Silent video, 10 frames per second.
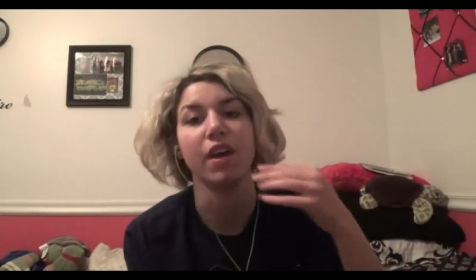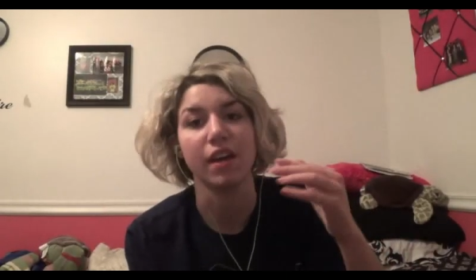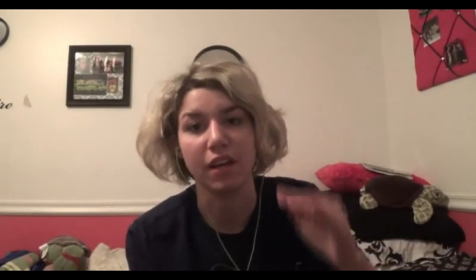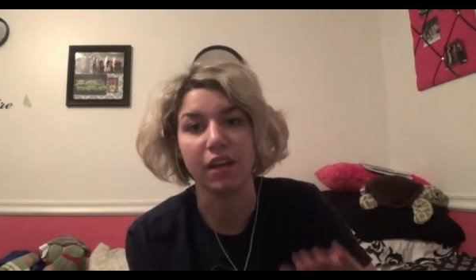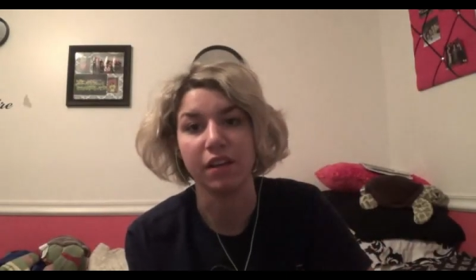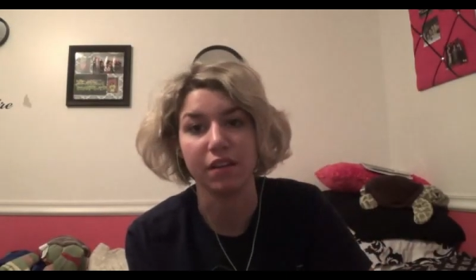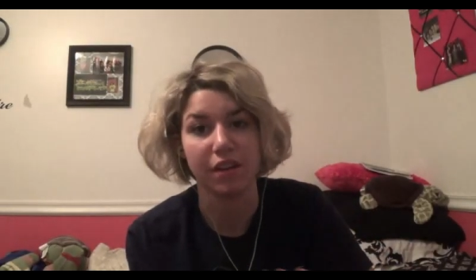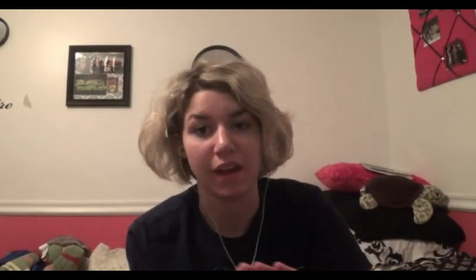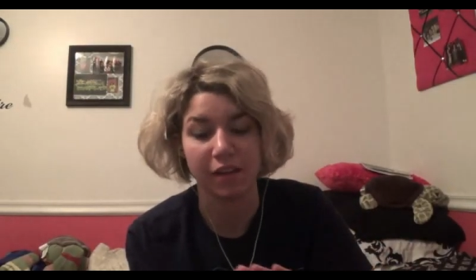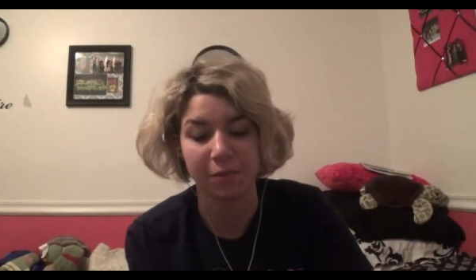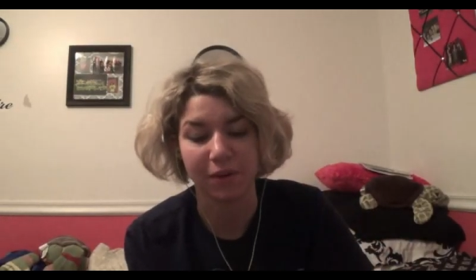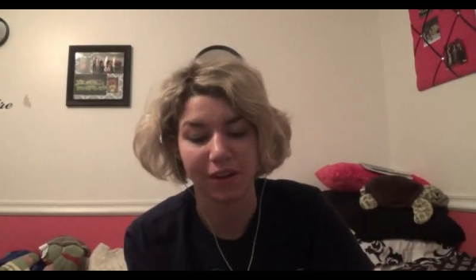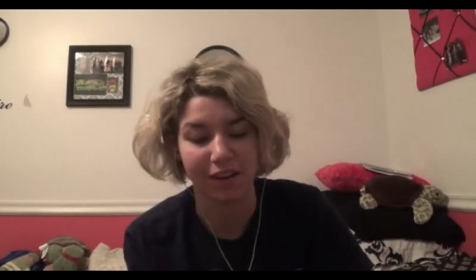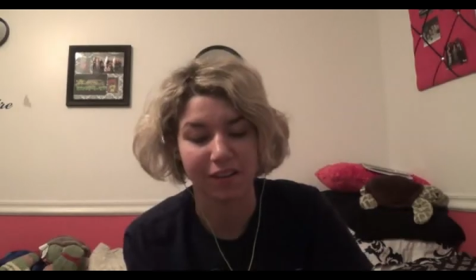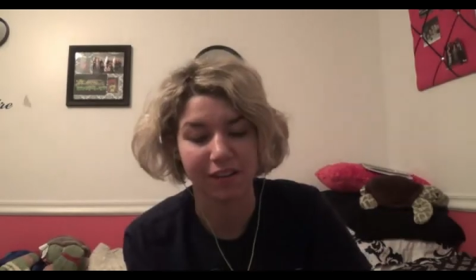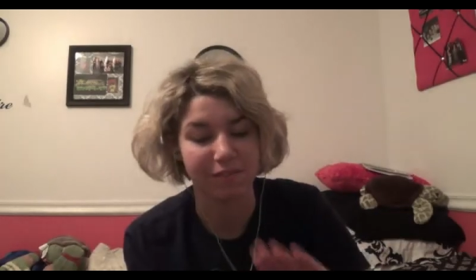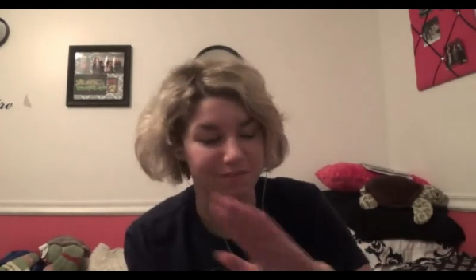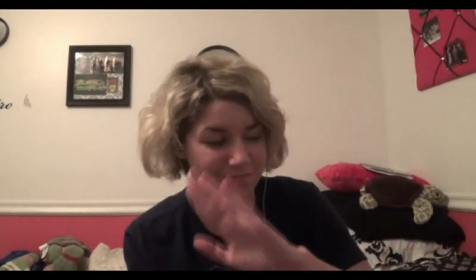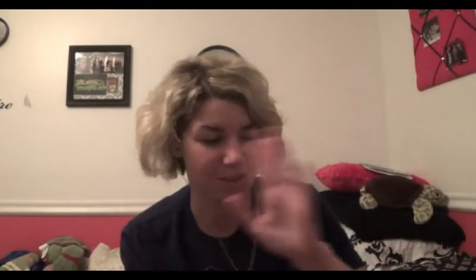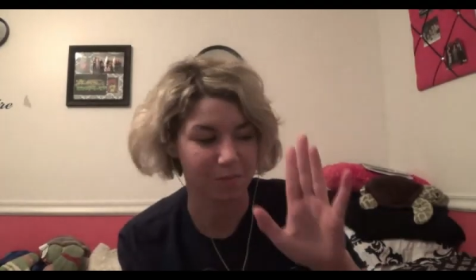It has Peridot in it.
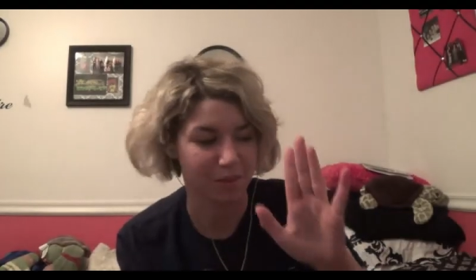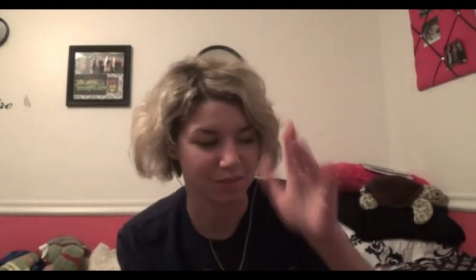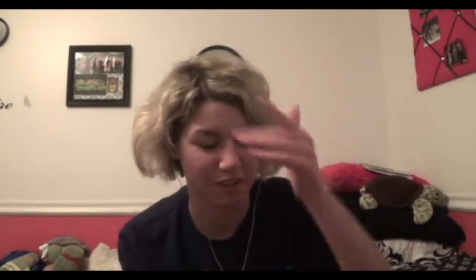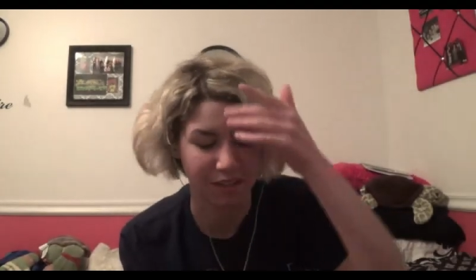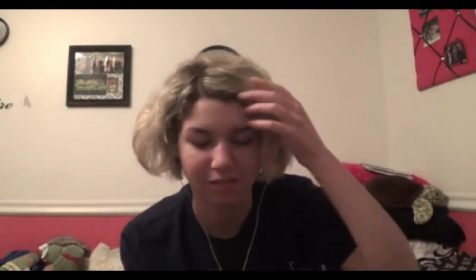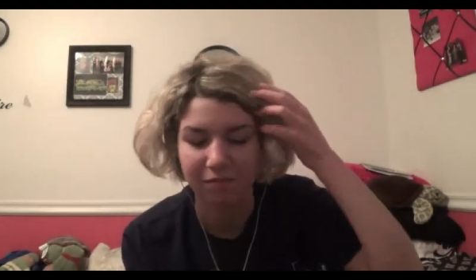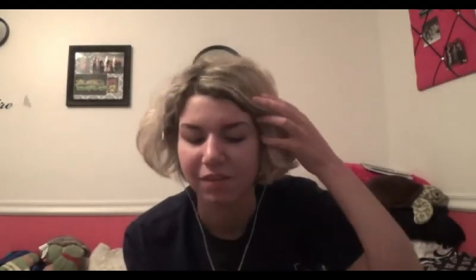I'm excited.